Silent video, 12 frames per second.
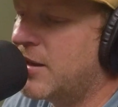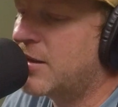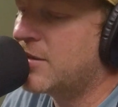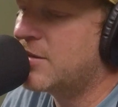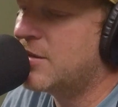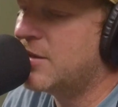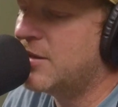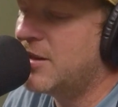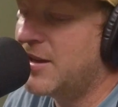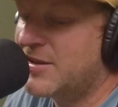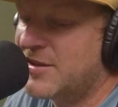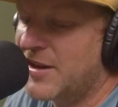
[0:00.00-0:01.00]
because the
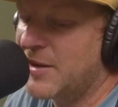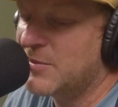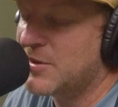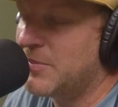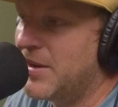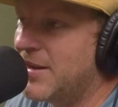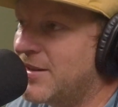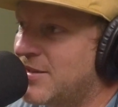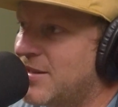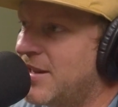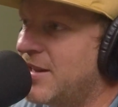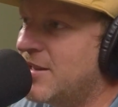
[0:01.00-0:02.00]
next thing I was about to
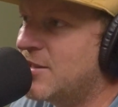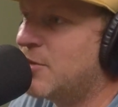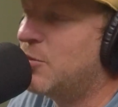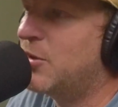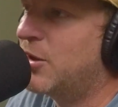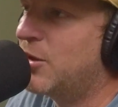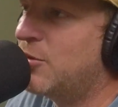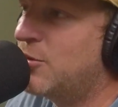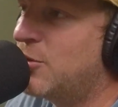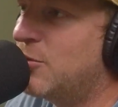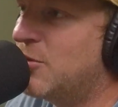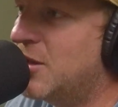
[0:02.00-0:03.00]
say is I want to go
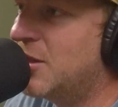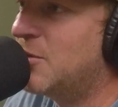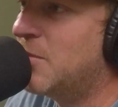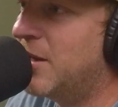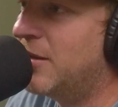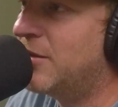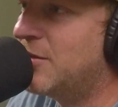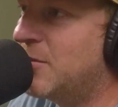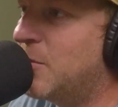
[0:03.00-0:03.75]
shoot ditch mallards in